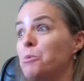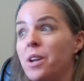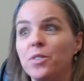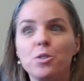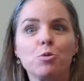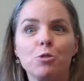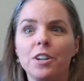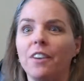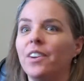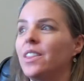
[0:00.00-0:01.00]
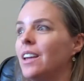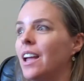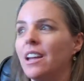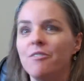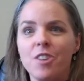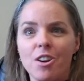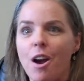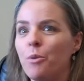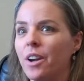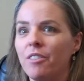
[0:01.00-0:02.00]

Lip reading: where we have to sort everything and figure out what